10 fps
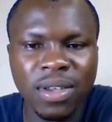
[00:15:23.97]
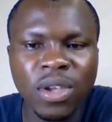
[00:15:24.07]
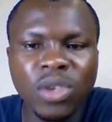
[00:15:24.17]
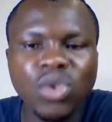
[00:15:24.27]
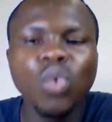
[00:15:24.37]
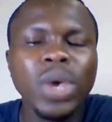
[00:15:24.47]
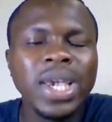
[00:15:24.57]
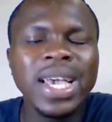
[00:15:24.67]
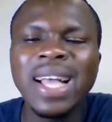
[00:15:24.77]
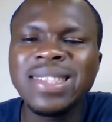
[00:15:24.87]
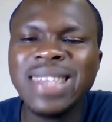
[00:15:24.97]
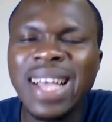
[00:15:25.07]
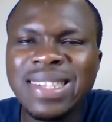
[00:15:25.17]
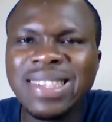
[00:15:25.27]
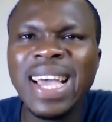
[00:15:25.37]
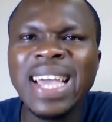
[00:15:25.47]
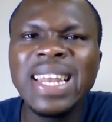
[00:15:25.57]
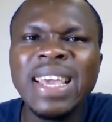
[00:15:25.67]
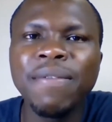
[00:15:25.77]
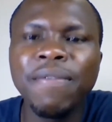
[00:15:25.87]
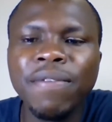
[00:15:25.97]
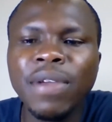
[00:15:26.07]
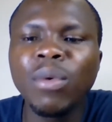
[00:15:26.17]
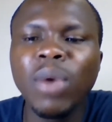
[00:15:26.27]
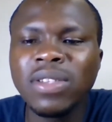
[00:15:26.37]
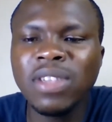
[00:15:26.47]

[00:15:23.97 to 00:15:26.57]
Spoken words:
So we can't assign a frequency